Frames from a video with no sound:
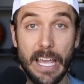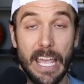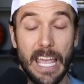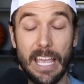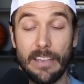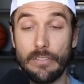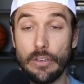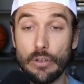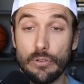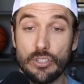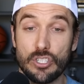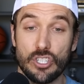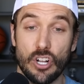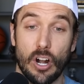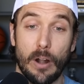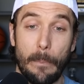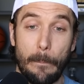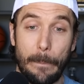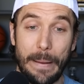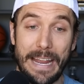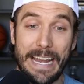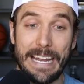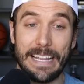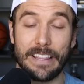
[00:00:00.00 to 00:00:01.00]
If you
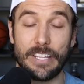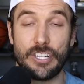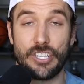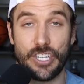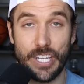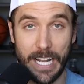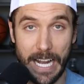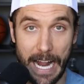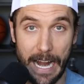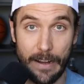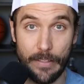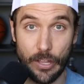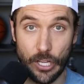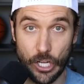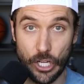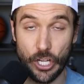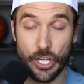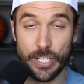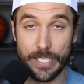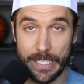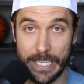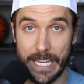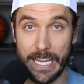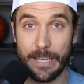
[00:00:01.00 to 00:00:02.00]
start beating the shit out of the
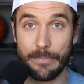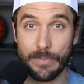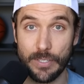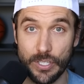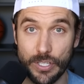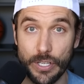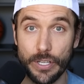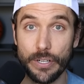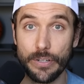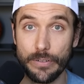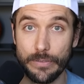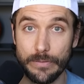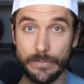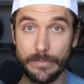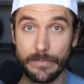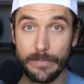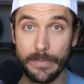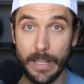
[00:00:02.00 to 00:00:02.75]
good teams too,